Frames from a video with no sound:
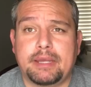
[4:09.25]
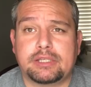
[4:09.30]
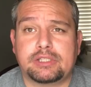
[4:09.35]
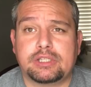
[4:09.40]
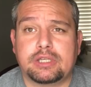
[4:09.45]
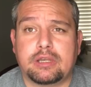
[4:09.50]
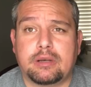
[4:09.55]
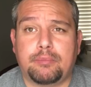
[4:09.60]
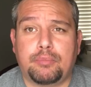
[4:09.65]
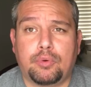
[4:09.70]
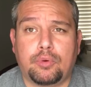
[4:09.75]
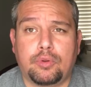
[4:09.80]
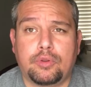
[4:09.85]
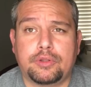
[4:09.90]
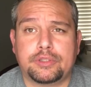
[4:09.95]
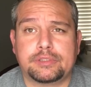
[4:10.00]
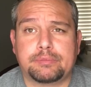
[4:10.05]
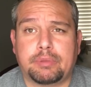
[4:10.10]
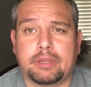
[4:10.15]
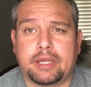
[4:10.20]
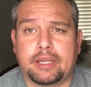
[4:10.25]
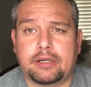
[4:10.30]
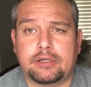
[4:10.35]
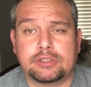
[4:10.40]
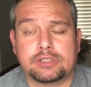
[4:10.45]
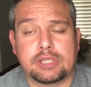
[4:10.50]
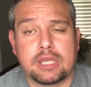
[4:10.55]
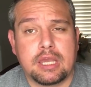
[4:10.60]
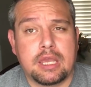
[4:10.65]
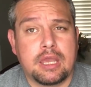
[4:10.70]
actually going to pull those
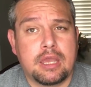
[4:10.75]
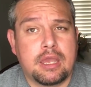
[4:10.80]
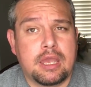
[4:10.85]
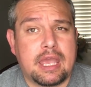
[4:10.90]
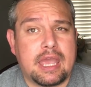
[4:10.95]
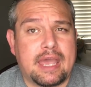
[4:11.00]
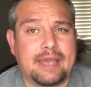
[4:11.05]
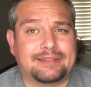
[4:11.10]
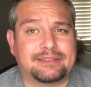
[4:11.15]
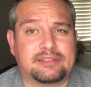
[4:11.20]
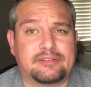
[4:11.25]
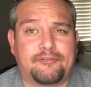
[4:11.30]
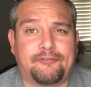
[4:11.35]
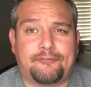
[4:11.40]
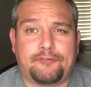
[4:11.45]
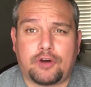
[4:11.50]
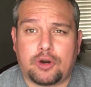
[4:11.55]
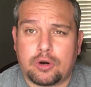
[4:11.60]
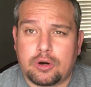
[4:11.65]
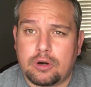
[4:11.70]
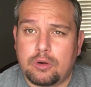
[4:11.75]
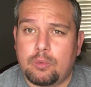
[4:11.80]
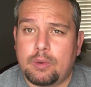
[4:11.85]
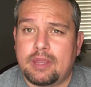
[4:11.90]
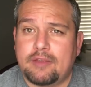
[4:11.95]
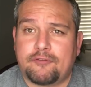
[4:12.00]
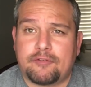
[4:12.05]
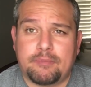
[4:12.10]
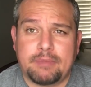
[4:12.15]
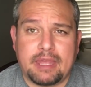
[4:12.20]
players as far
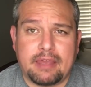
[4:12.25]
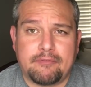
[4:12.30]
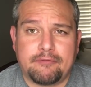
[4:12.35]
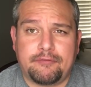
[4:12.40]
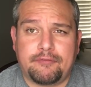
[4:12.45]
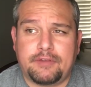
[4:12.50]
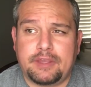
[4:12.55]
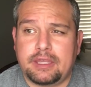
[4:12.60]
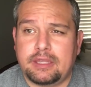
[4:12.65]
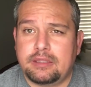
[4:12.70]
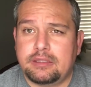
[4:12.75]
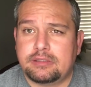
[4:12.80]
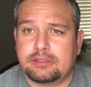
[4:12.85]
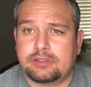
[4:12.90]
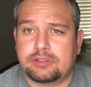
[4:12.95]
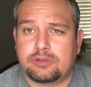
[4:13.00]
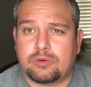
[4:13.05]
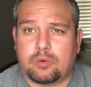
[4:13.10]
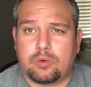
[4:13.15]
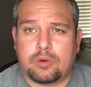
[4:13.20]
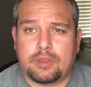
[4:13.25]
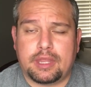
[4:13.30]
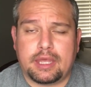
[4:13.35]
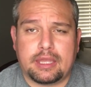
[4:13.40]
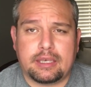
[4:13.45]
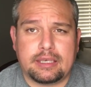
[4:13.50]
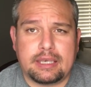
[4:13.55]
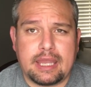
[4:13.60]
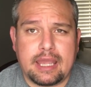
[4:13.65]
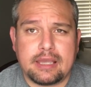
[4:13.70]
away from that fence or
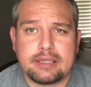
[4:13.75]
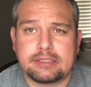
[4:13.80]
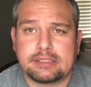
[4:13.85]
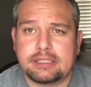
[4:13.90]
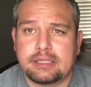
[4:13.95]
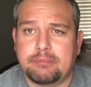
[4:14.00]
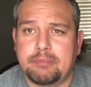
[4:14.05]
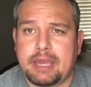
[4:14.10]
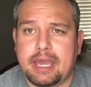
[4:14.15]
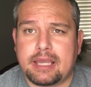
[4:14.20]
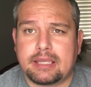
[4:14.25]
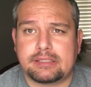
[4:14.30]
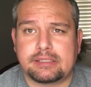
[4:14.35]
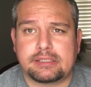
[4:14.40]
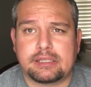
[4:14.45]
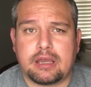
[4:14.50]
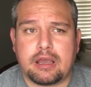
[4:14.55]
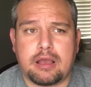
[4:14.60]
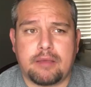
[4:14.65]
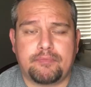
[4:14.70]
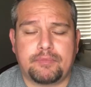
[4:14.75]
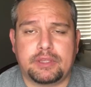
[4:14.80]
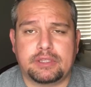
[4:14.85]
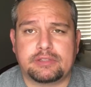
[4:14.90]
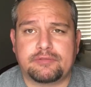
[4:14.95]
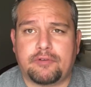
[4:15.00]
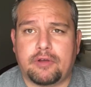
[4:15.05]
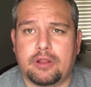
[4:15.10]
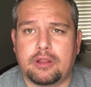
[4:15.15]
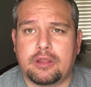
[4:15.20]
that nasty backstop
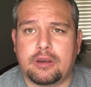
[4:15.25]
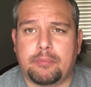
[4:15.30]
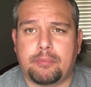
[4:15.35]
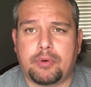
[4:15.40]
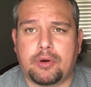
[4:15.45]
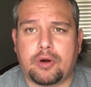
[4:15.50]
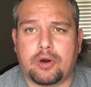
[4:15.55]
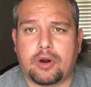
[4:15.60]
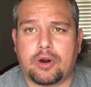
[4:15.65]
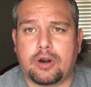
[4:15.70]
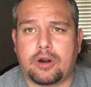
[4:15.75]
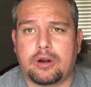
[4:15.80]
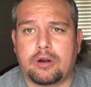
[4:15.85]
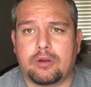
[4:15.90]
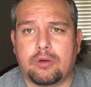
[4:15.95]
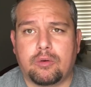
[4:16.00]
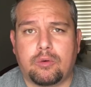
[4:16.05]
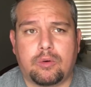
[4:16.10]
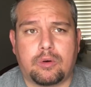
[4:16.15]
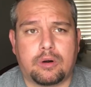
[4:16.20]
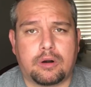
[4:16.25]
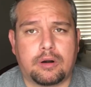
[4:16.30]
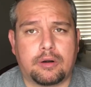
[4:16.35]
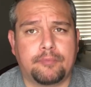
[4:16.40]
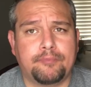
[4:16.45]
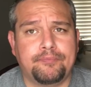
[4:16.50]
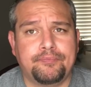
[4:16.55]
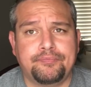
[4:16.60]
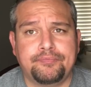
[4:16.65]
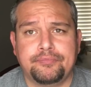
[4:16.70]
that's fallen apart
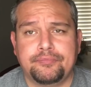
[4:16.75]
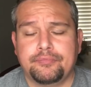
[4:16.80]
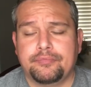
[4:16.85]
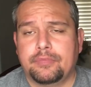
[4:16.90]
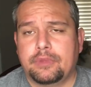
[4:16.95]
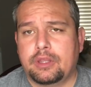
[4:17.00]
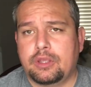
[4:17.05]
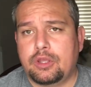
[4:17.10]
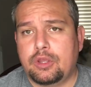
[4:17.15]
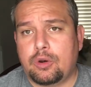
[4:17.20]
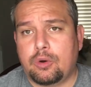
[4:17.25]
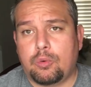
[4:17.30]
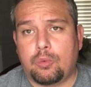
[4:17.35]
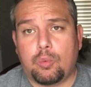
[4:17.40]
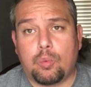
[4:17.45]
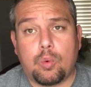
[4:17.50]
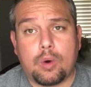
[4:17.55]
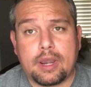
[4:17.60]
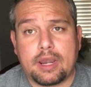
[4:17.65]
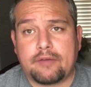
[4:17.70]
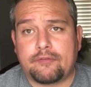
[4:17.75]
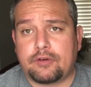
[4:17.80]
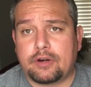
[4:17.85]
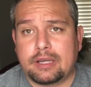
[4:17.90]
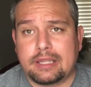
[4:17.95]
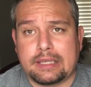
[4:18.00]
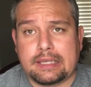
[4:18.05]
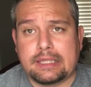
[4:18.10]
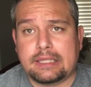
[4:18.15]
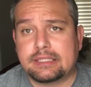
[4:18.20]
or you know,
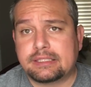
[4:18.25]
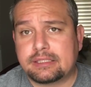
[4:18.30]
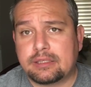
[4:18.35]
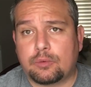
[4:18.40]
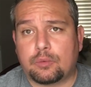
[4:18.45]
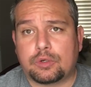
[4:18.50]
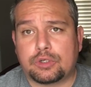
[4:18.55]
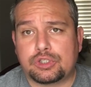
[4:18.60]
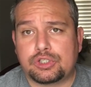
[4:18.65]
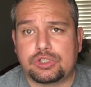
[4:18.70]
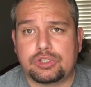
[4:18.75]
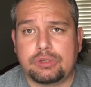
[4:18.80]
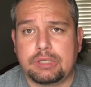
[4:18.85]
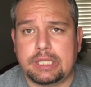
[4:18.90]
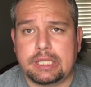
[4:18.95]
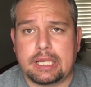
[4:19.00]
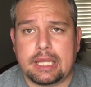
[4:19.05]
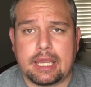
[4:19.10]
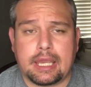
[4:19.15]
whatever it is that we're shooting